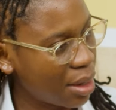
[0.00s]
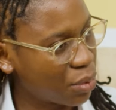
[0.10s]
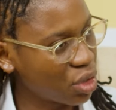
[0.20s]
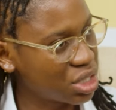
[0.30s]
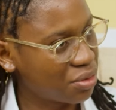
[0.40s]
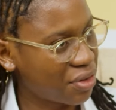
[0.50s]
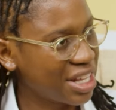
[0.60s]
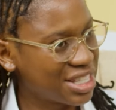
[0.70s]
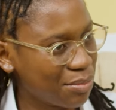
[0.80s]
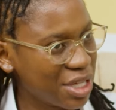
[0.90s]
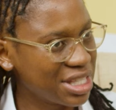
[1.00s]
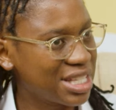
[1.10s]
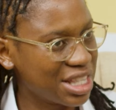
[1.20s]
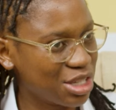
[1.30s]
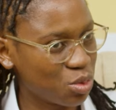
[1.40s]
Because you find some
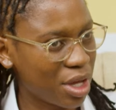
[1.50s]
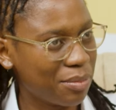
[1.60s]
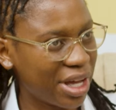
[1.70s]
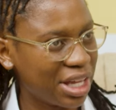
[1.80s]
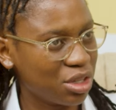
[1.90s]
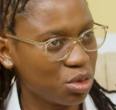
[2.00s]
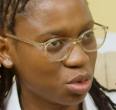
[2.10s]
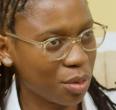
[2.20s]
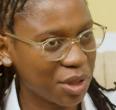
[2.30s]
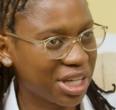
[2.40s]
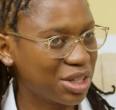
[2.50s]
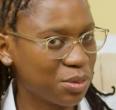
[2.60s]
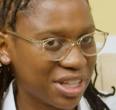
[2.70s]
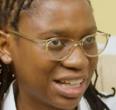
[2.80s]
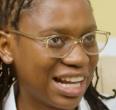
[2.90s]
instances whereby you communicate
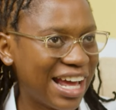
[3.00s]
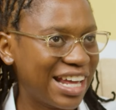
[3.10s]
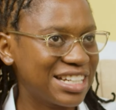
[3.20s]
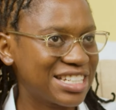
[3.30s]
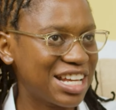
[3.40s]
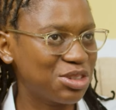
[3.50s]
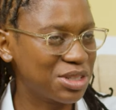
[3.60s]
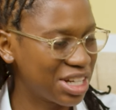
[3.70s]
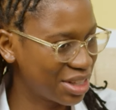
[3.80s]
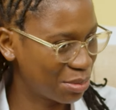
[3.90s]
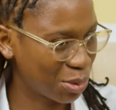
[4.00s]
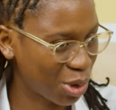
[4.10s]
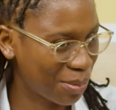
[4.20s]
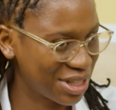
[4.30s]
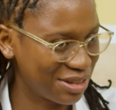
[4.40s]
with a client and you tell them a
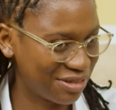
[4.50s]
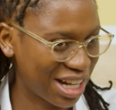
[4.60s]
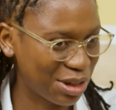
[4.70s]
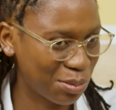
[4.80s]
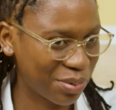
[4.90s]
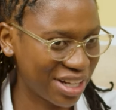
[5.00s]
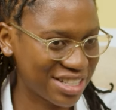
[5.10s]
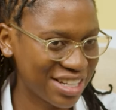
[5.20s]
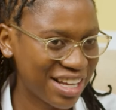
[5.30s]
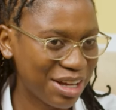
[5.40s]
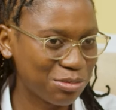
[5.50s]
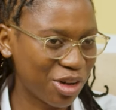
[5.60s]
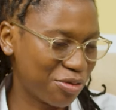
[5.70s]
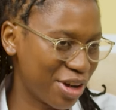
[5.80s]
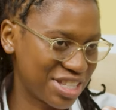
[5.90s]
property value, but
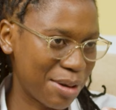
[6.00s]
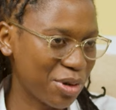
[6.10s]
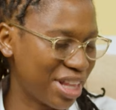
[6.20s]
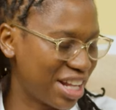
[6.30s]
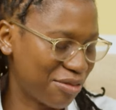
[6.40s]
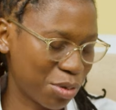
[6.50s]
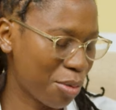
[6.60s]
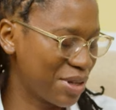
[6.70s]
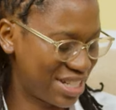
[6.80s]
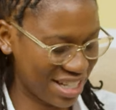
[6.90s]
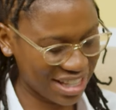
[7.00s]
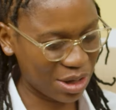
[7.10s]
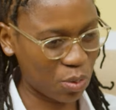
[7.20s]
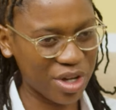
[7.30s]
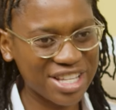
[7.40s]
for example, they had a property in
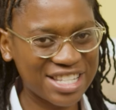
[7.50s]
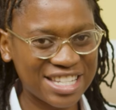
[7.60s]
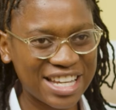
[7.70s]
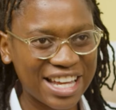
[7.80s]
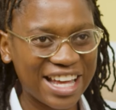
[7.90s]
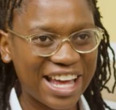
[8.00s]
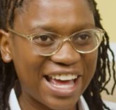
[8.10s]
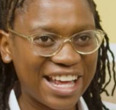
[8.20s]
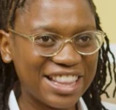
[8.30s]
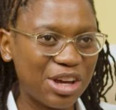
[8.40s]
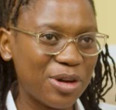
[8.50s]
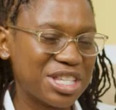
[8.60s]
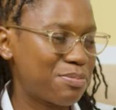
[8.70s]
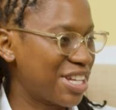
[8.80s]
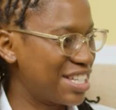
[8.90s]
the west and they were
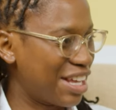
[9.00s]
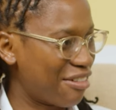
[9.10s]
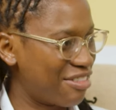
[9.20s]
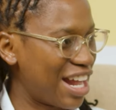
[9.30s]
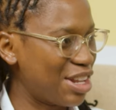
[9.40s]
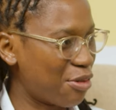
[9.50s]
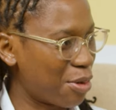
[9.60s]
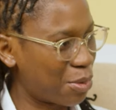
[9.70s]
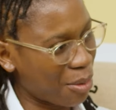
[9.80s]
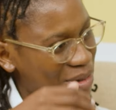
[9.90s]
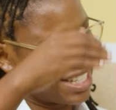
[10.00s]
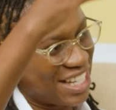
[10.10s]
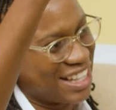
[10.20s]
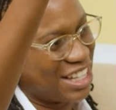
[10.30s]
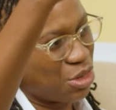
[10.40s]
expecting a value of a property
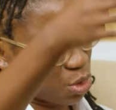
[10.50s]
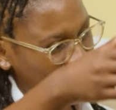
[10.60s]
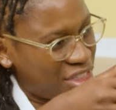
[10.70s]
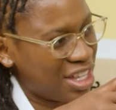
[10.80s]
in the north.